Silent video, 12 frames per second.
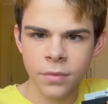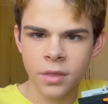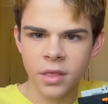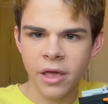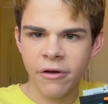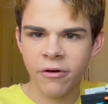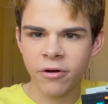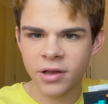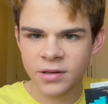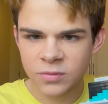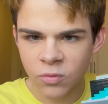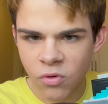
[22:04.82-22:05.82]
There
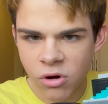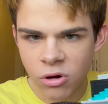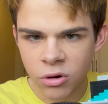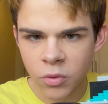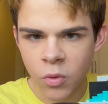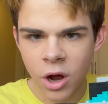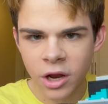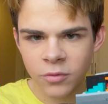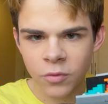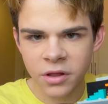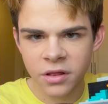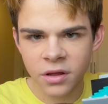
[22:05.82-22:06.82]
is World 1
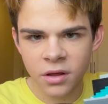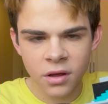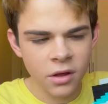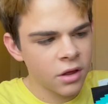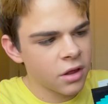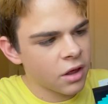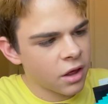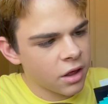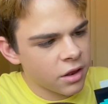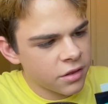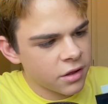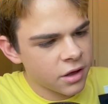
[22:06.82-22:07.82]
with
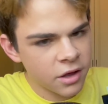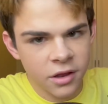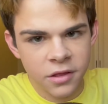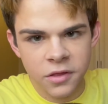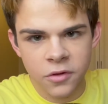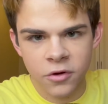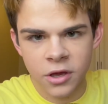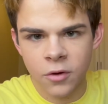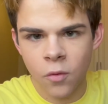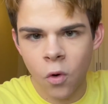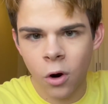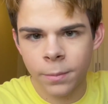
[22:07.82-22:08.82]
the 3
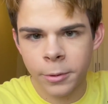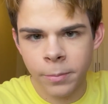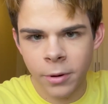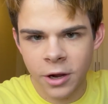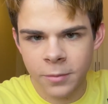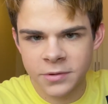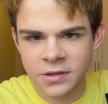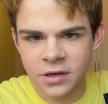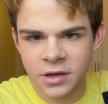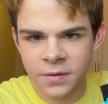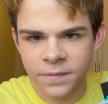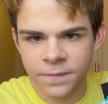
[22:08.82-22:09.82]
warp pipes
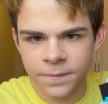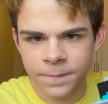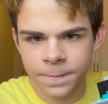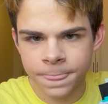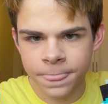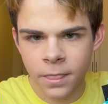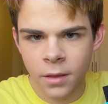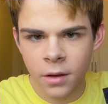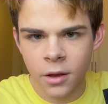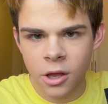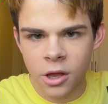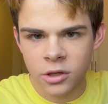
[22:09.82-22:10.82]
here
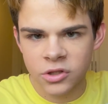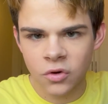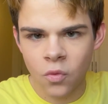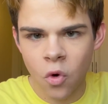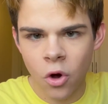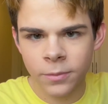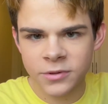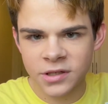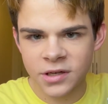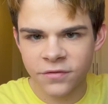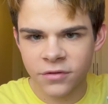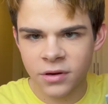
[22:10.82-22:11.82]
to warp to
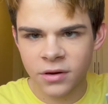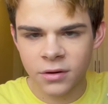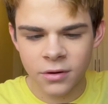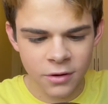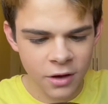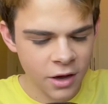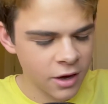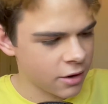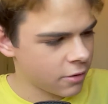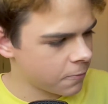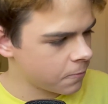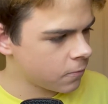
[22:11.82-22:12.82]
different
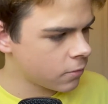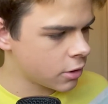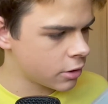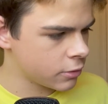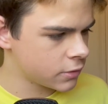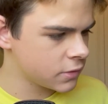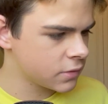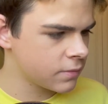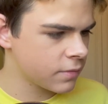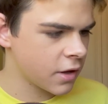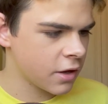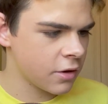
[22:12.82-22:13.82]
worlds.
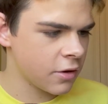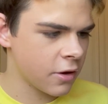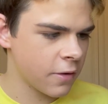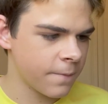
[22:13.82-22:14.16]
There you go.